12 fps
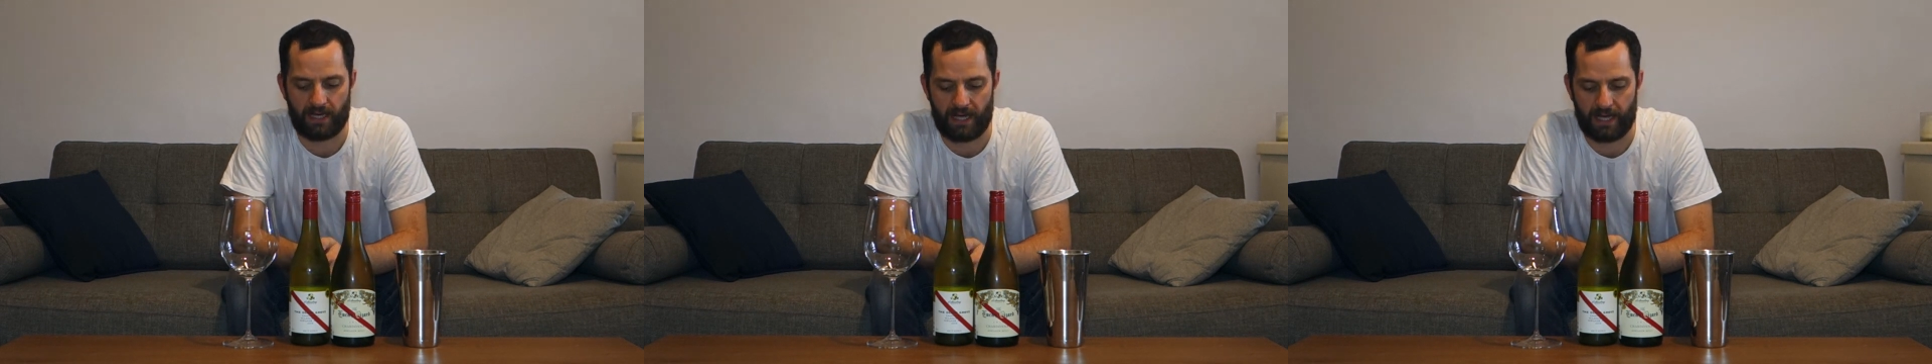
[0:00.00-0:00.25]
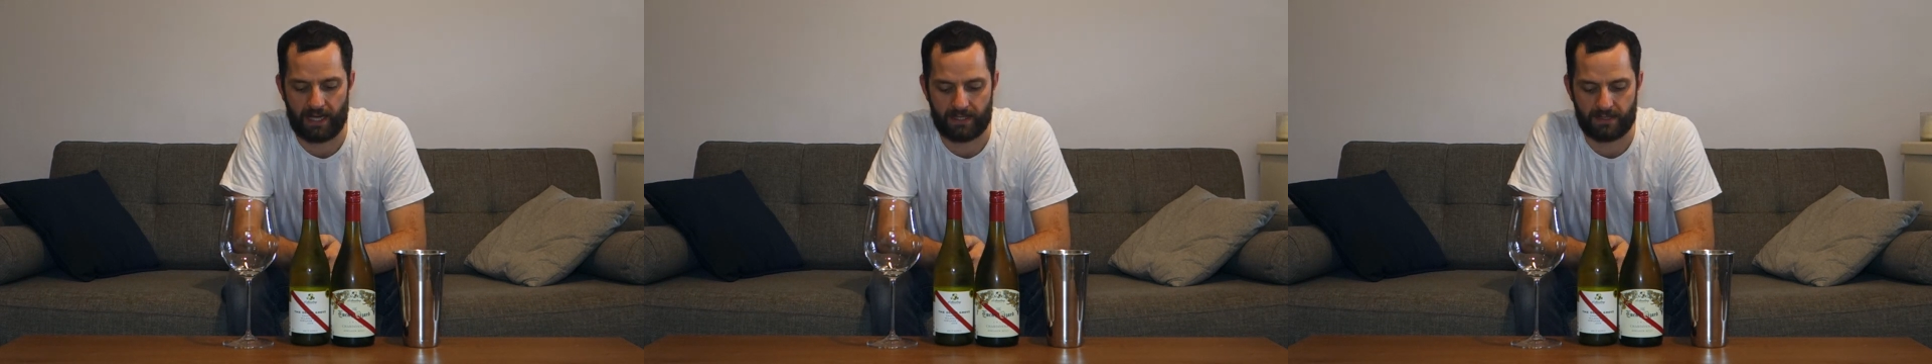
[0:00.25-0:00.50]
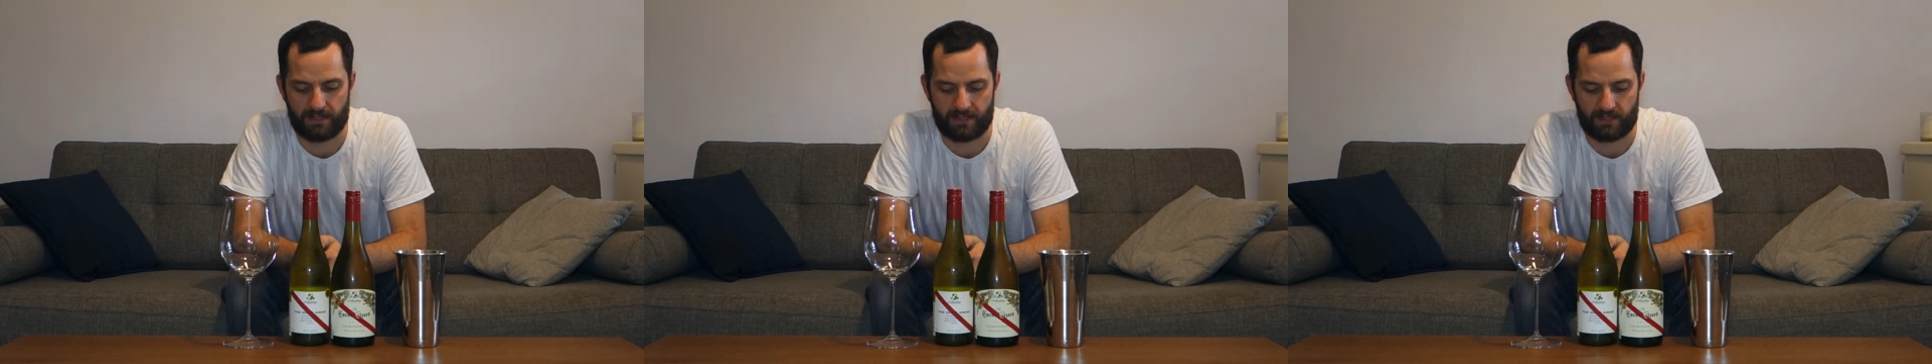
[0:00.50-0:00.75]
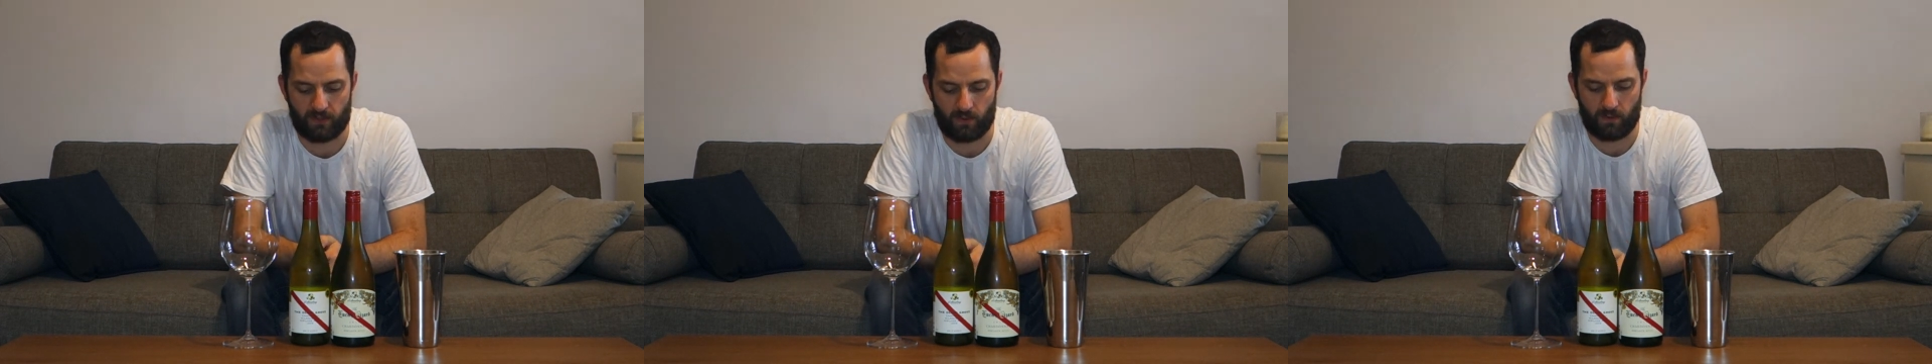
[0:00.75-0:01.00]
and
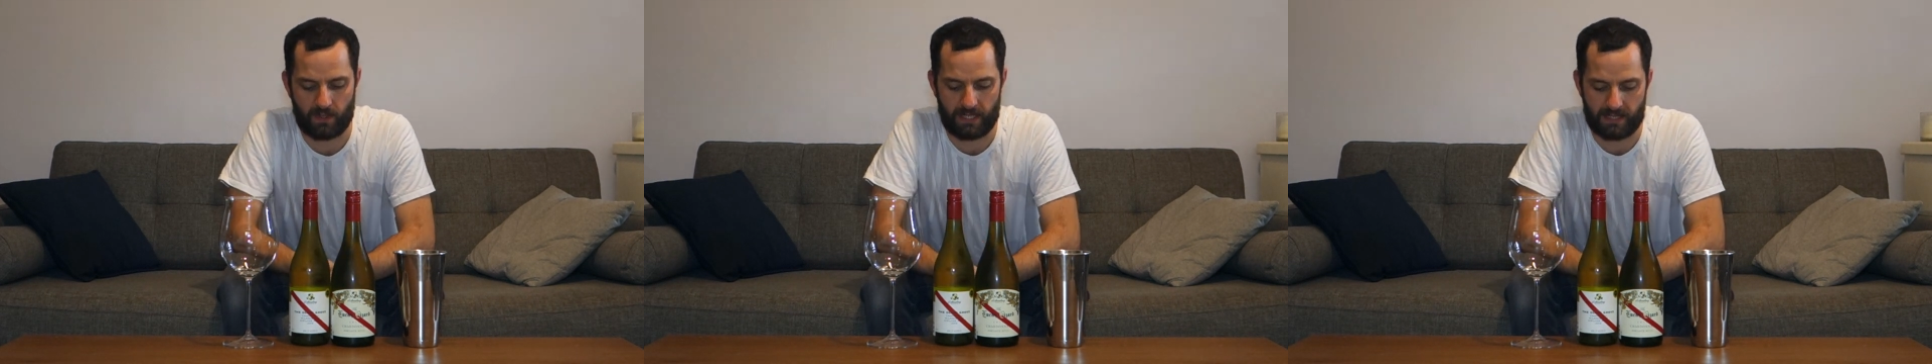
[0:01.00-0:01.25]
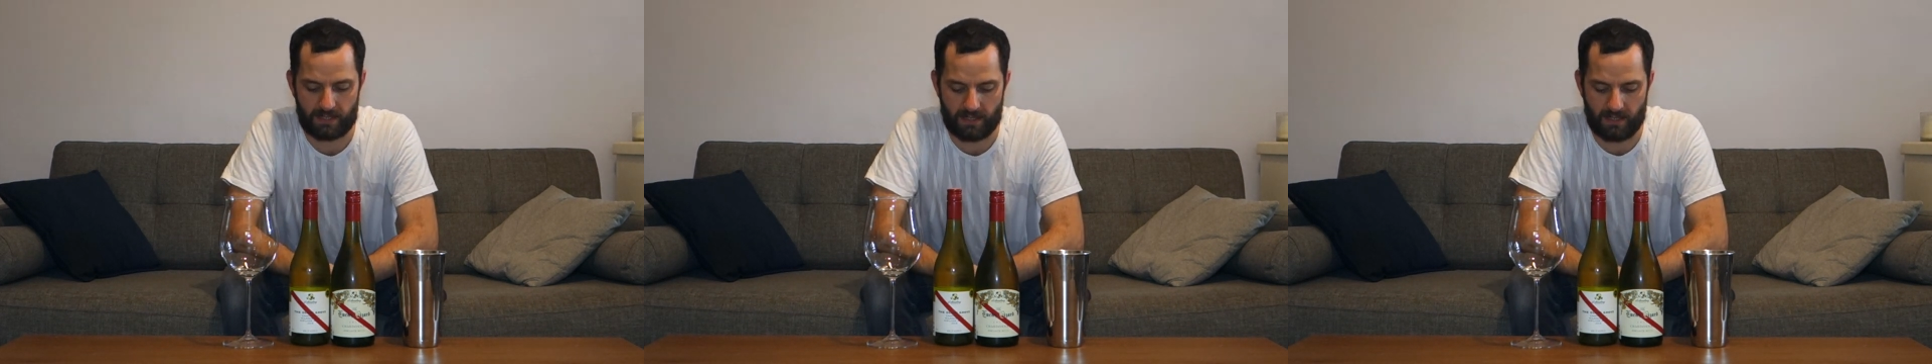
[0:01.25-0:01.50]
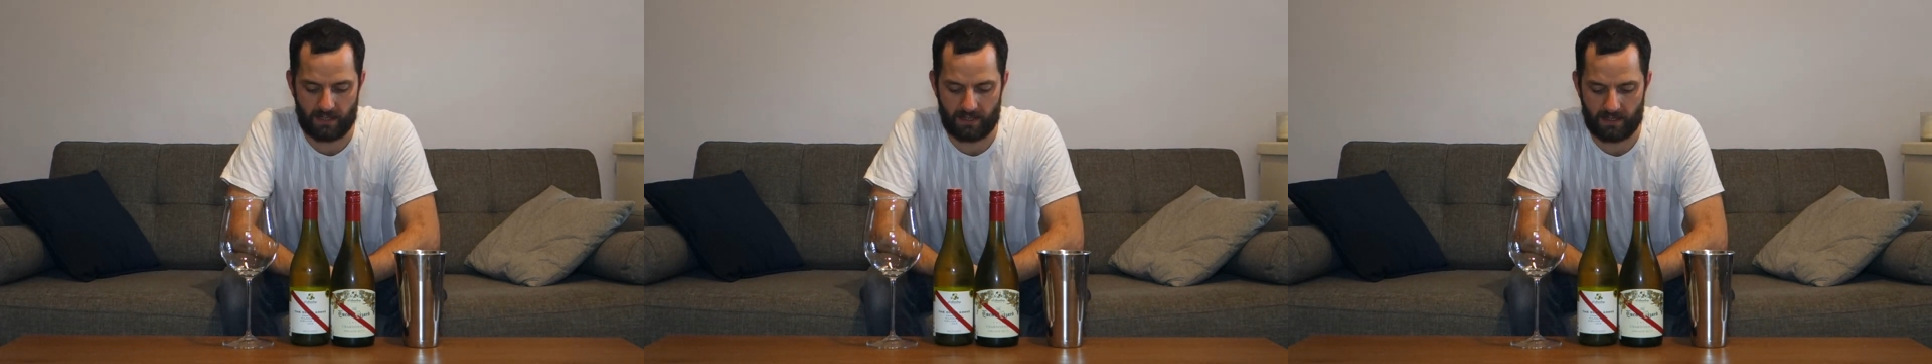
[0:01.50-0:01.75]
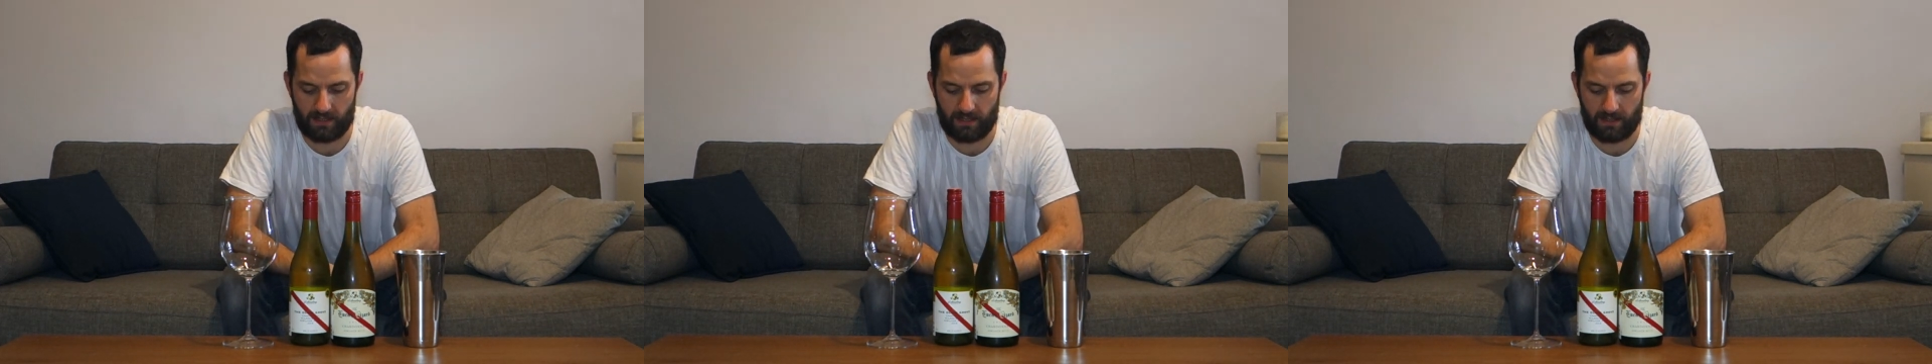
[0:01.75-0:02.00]
it's always
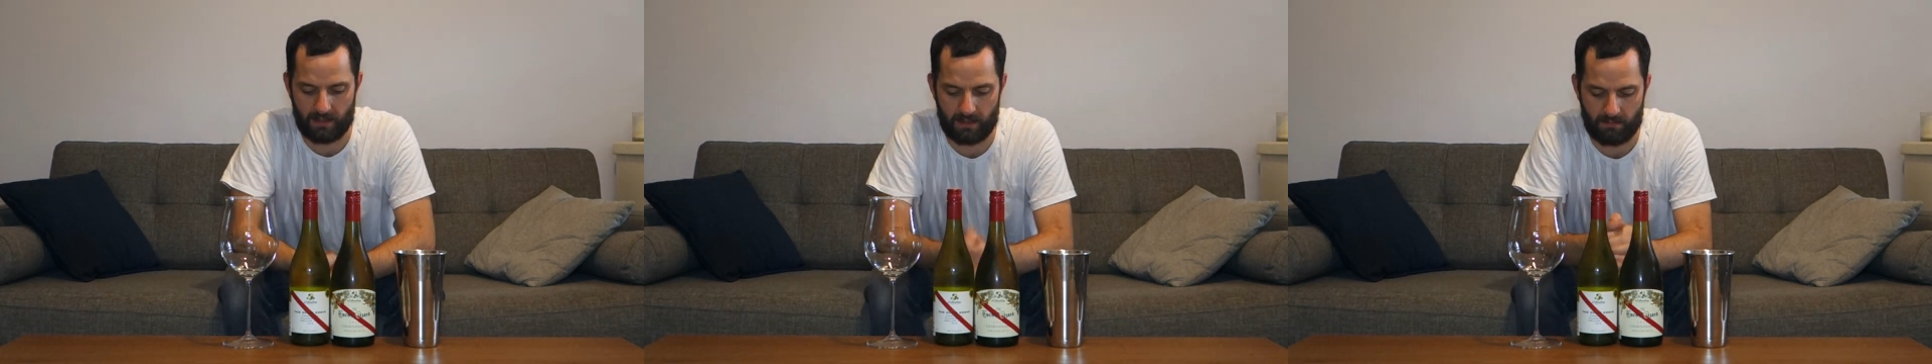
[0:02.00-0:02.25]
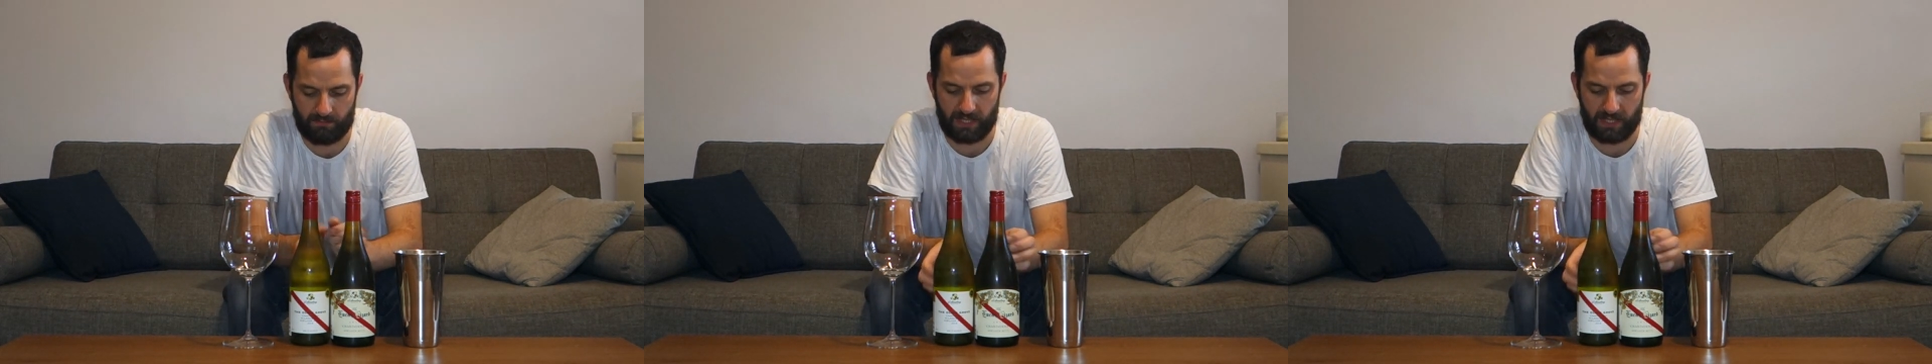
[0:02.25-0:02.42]
a